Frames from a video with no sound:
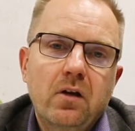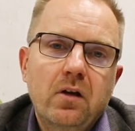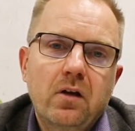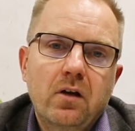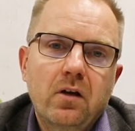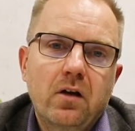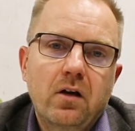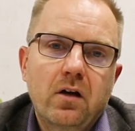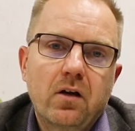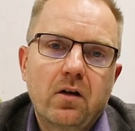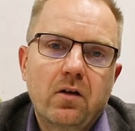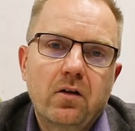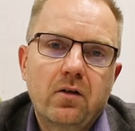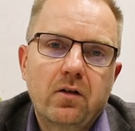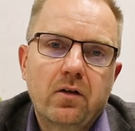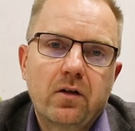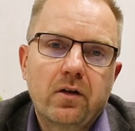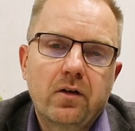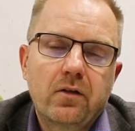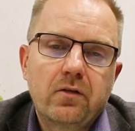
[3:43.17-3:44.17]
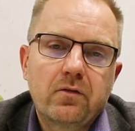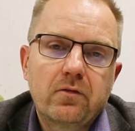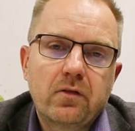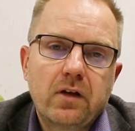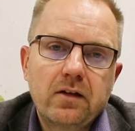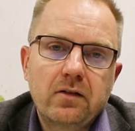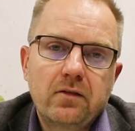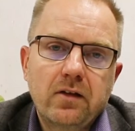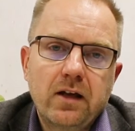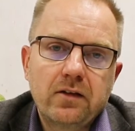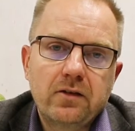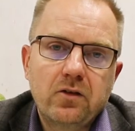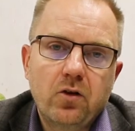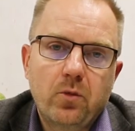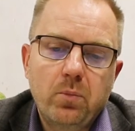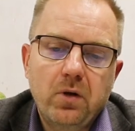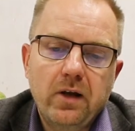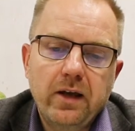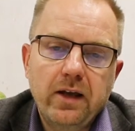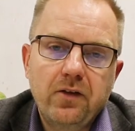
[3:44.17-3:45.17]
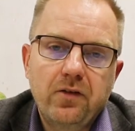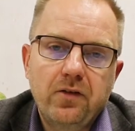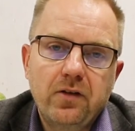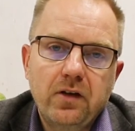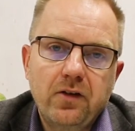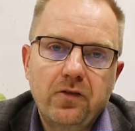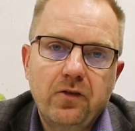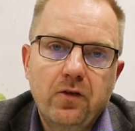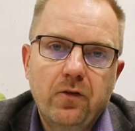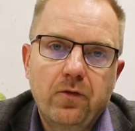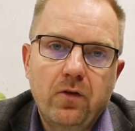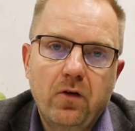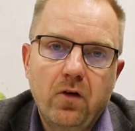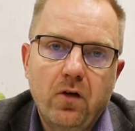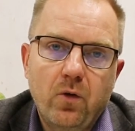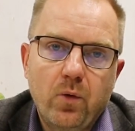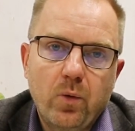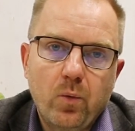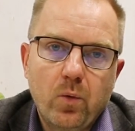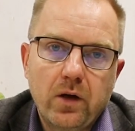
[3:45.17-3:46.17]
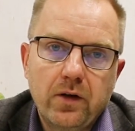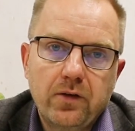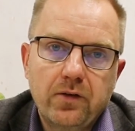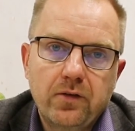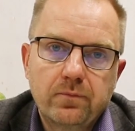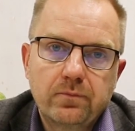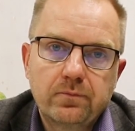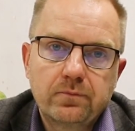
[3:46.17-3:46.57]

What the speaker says: at your place is the following ones.